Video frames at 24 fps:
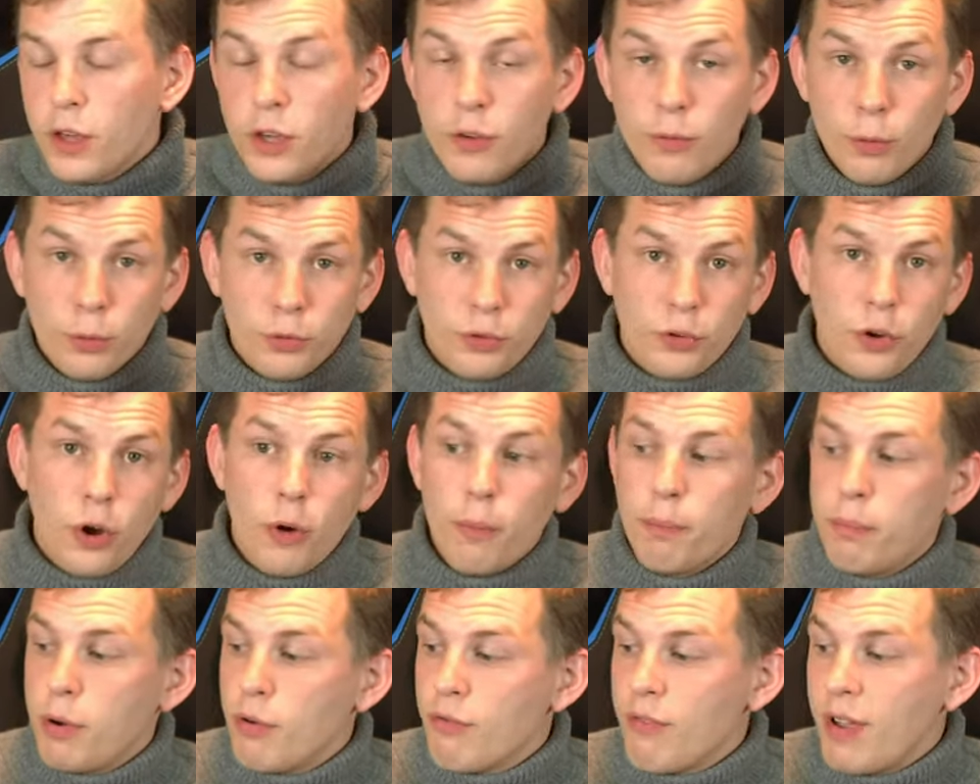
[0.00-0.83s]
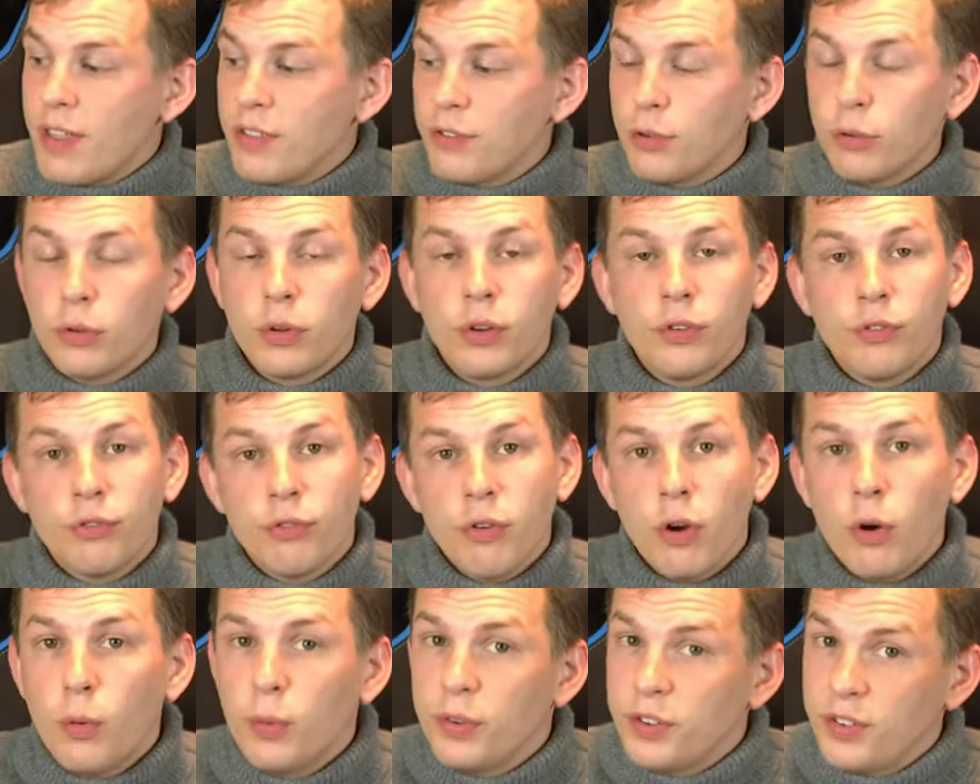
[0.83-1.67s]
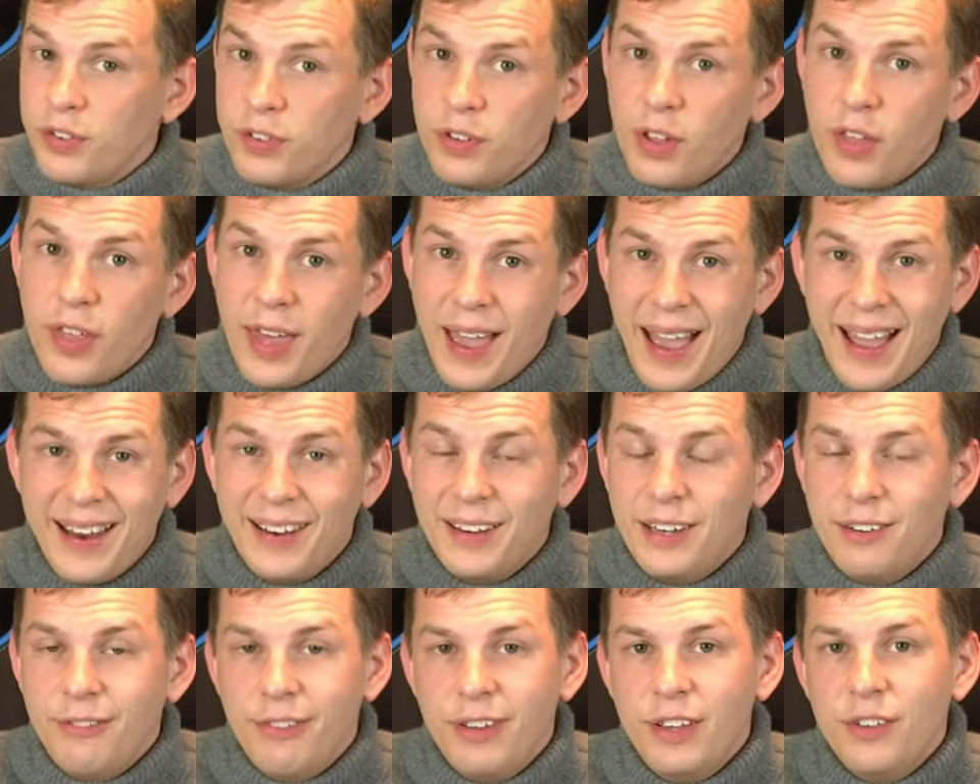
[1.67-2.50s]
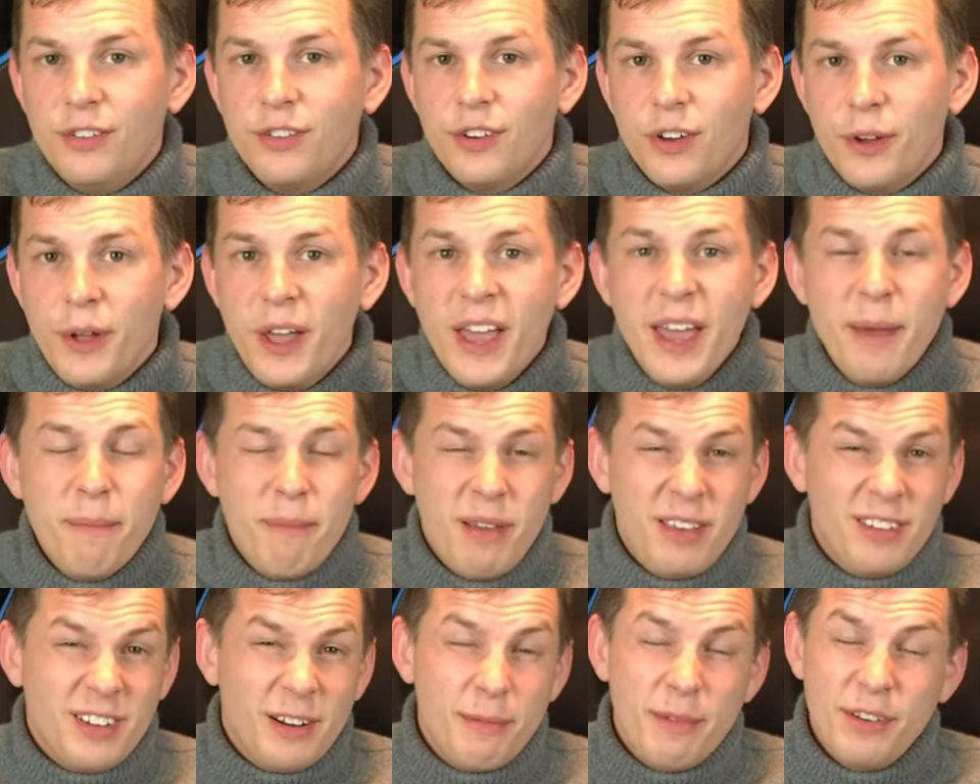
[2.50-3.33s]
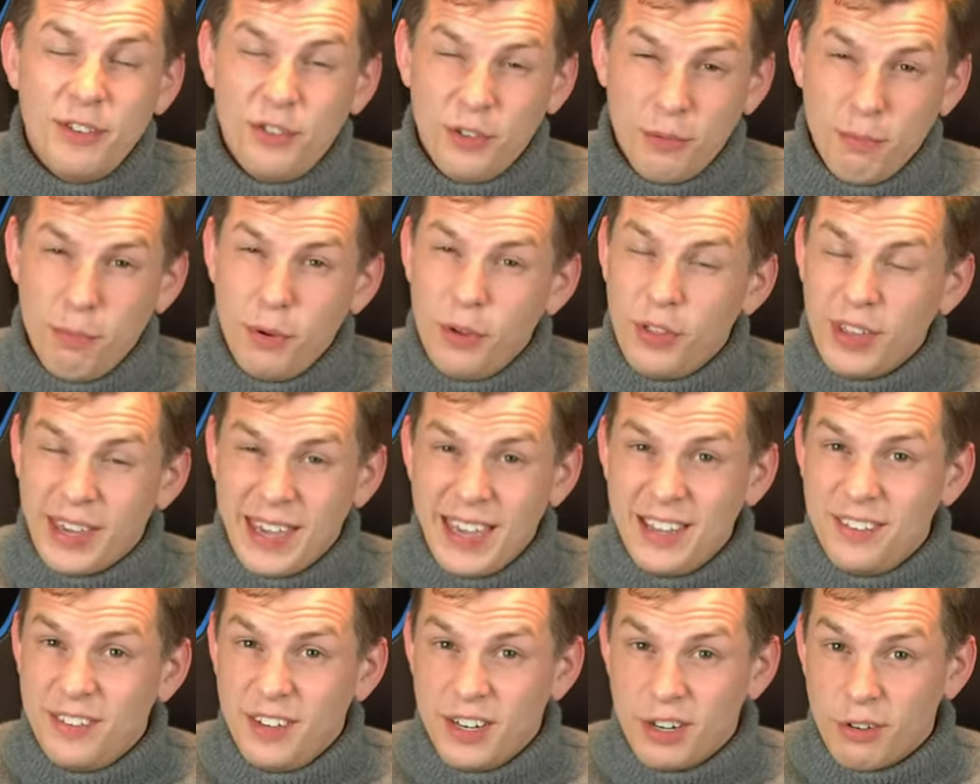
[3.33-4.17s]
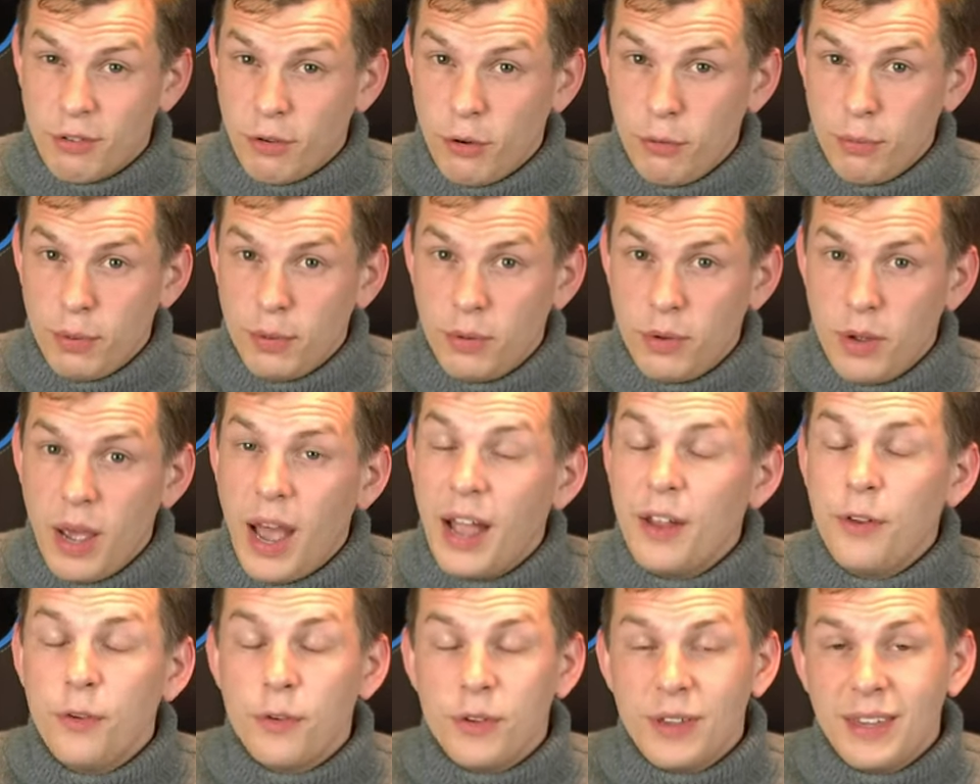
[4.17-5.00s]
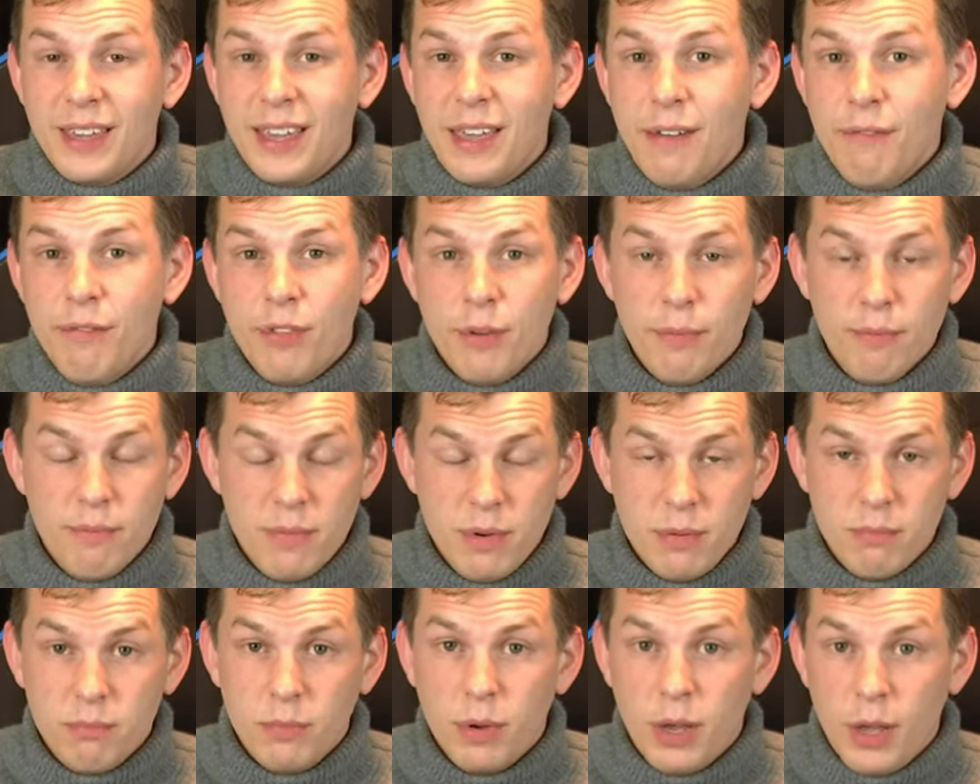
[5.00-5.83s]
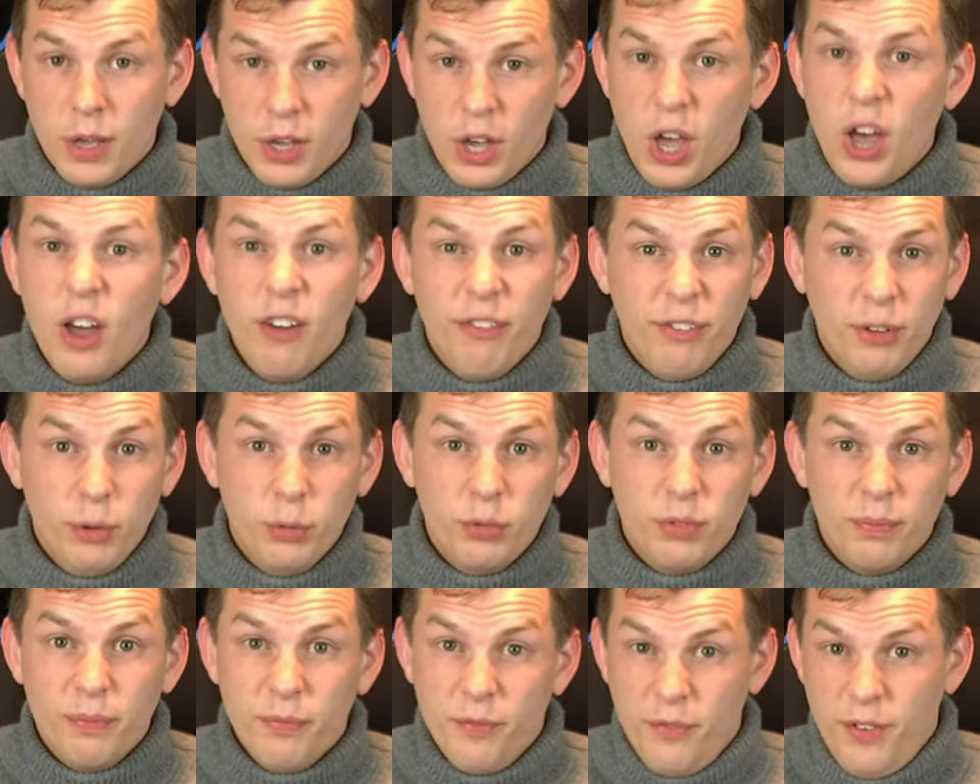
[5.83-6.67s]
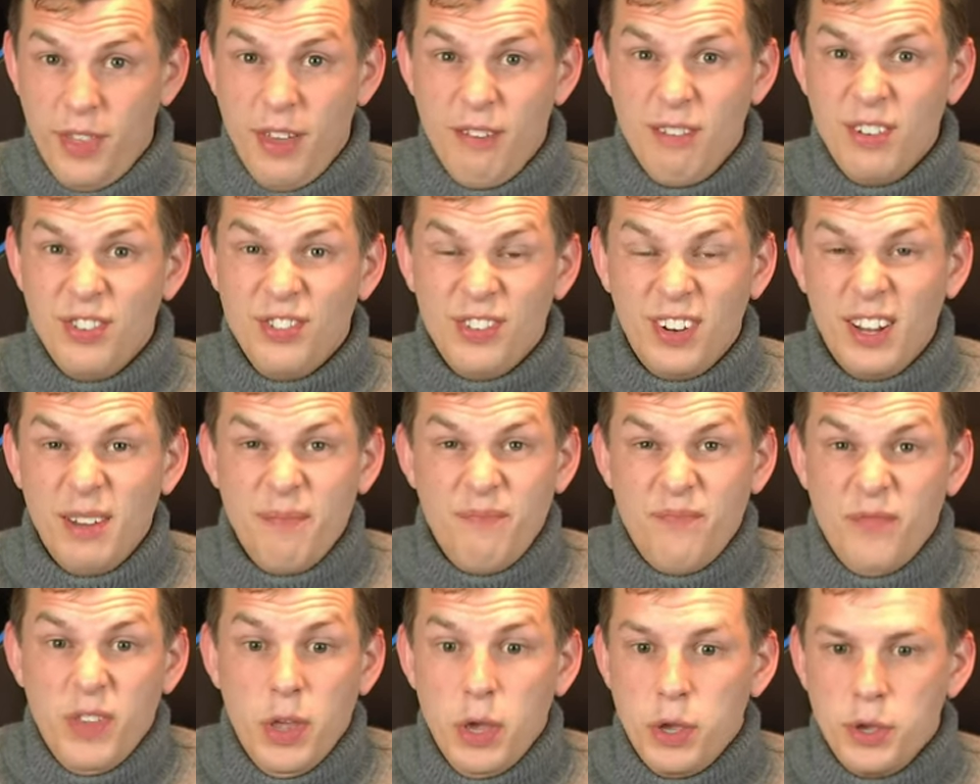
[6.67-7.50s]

You've also got parental control, which is another handy feature. Basically means you can put the kids in a group and you can give them curfews for their internet.